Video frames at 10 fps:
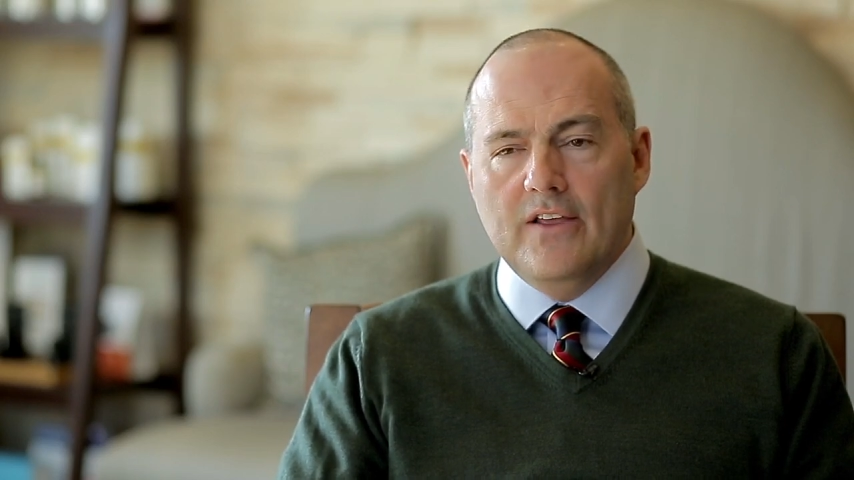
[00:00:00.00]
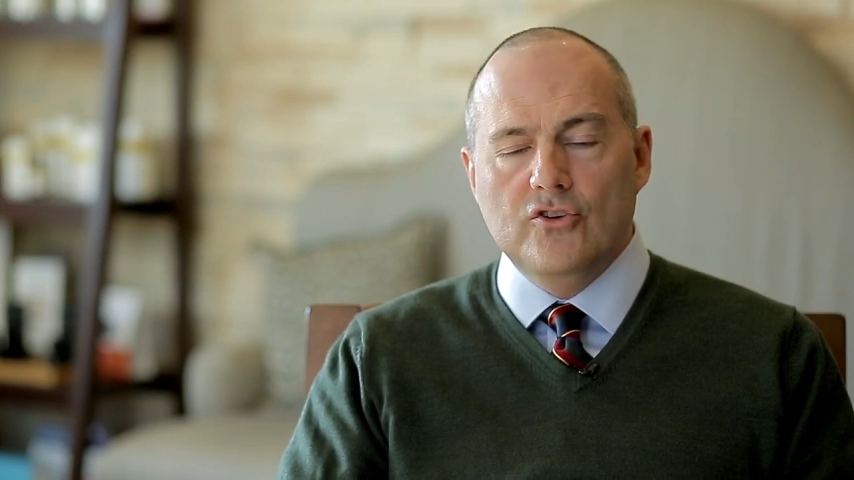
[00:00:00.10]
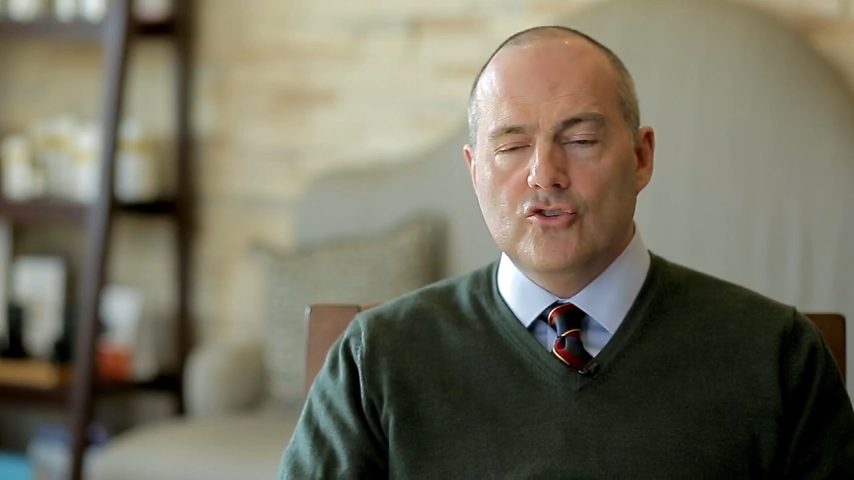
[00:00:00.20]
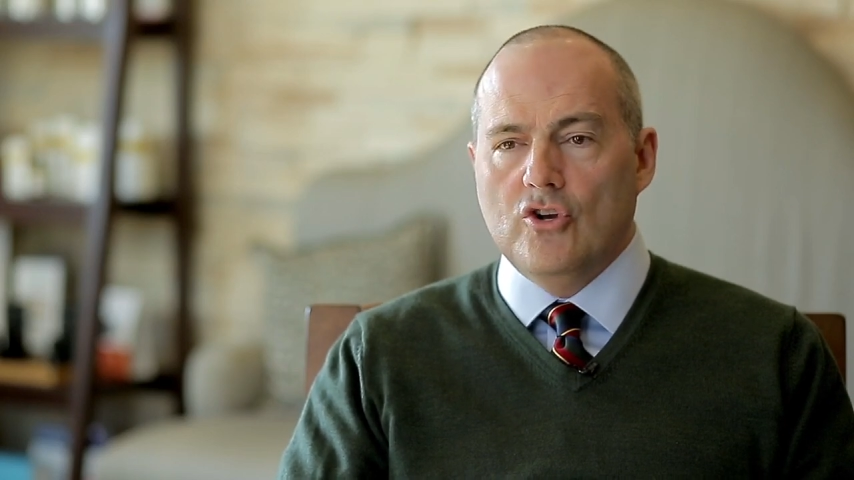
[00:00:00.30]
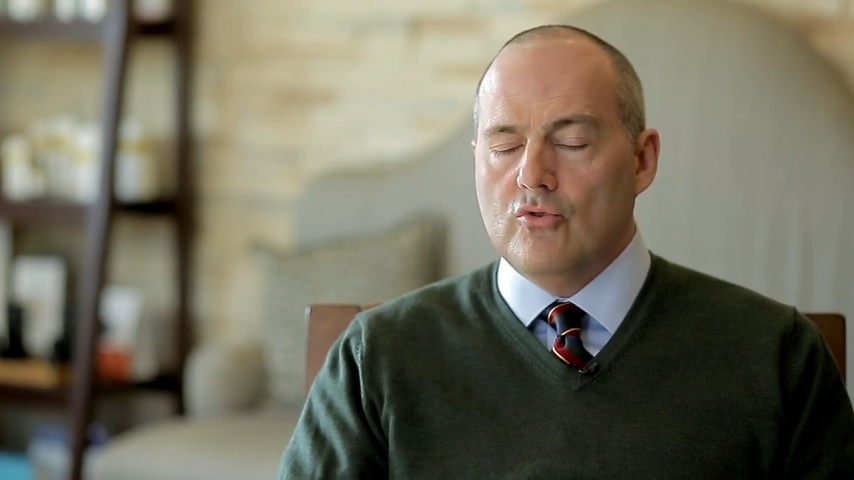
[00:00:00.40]

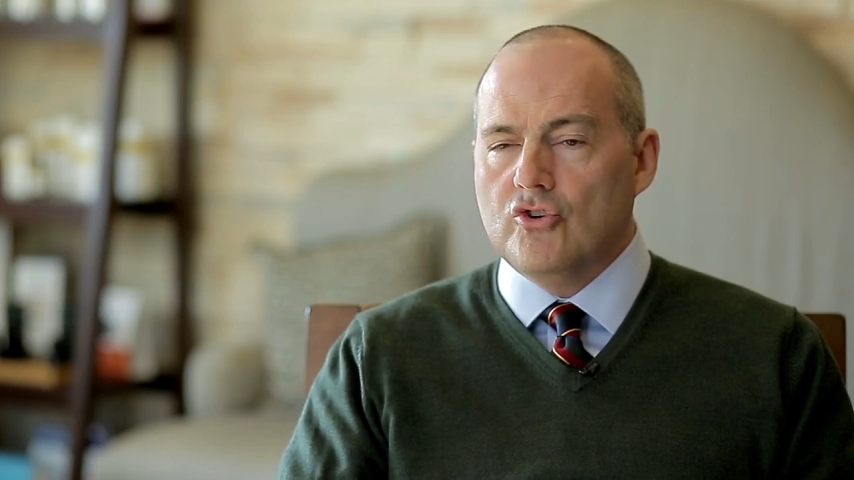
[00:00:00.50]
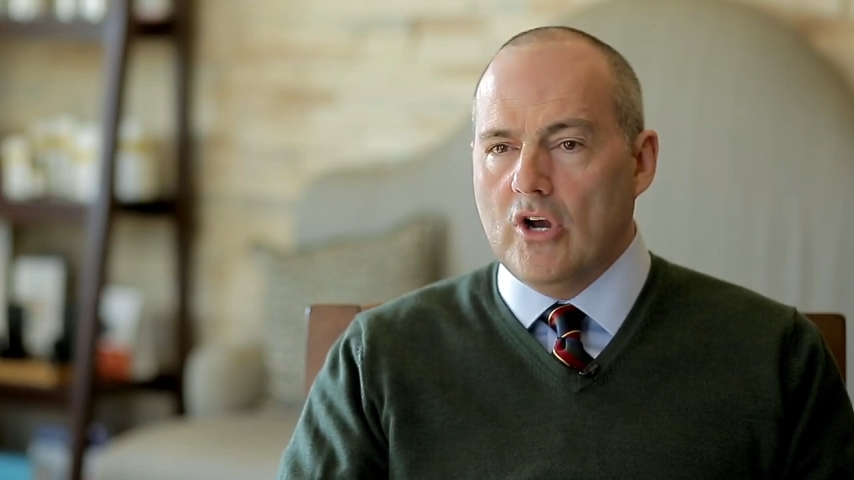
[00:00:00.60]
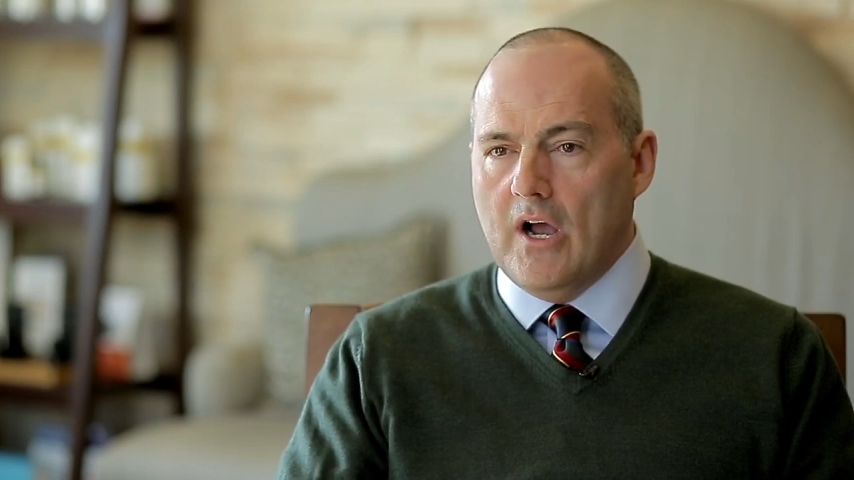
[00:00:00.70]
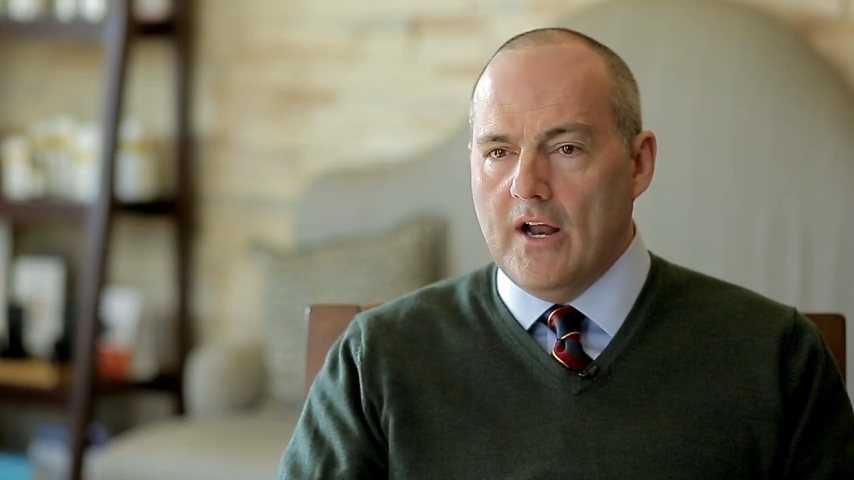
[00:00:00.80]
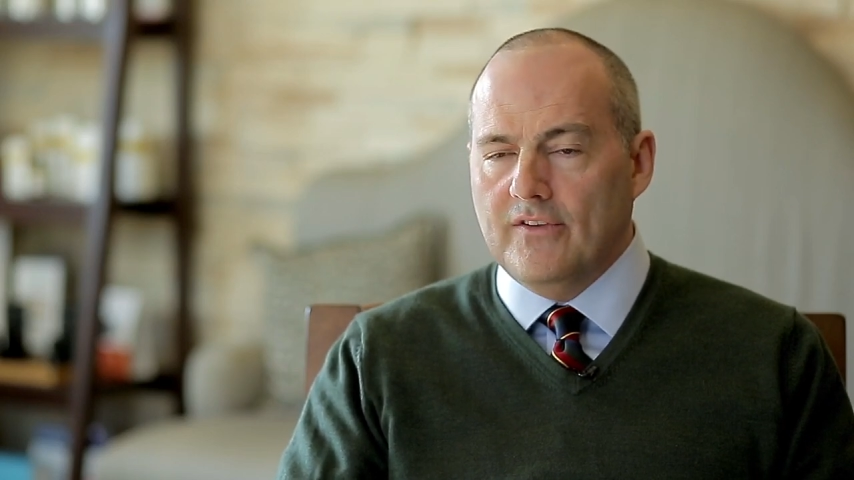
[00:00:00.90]
There's no
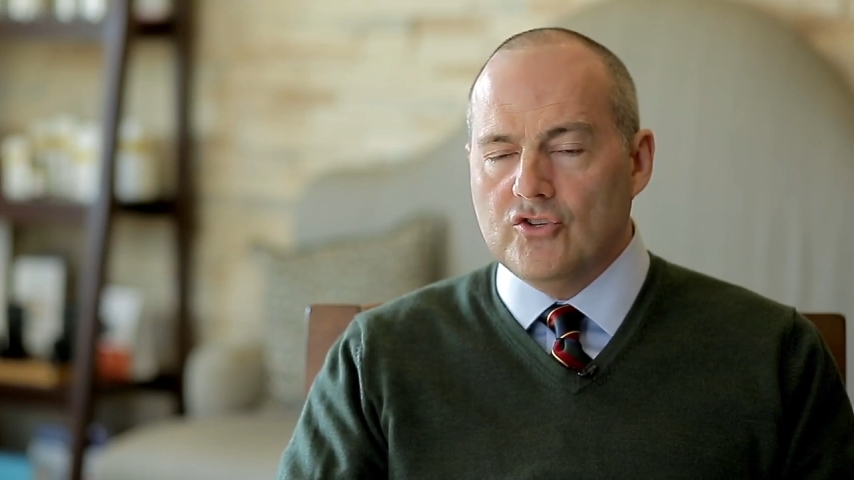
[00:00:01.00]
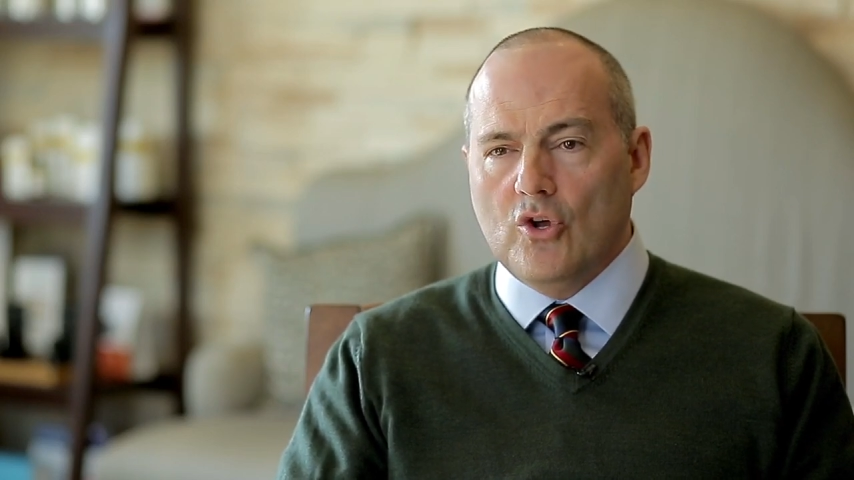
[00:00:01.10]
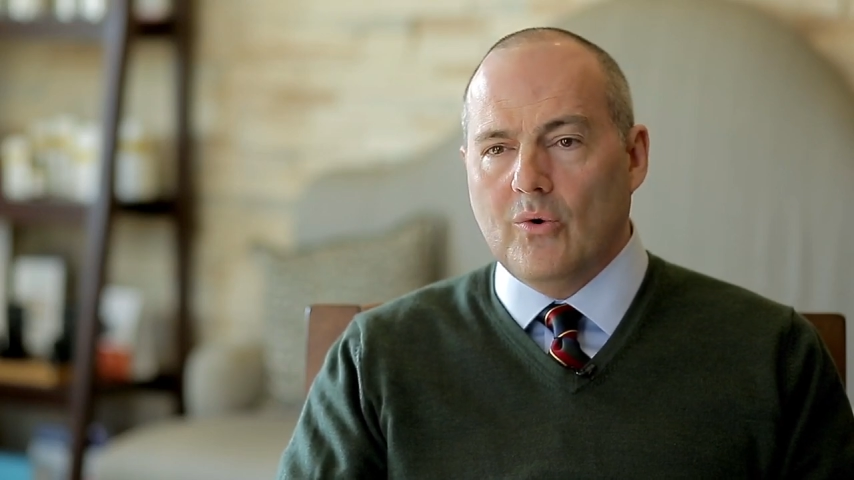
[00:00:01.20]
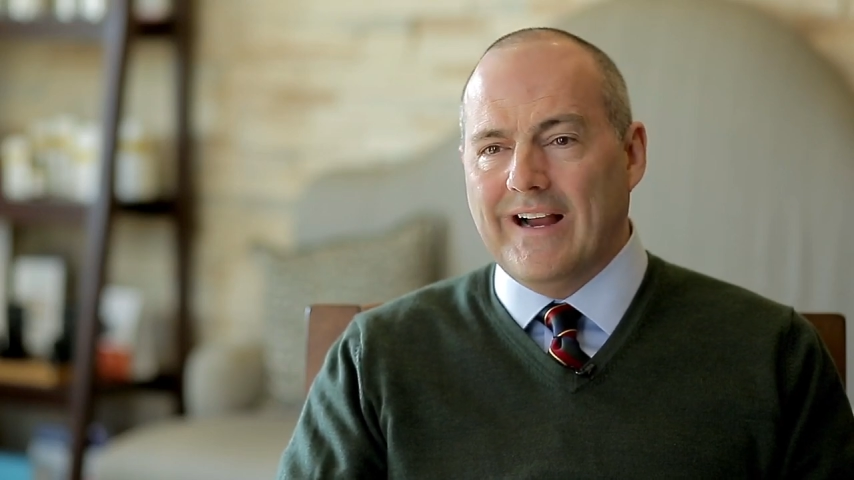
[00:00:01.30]
shot, there's no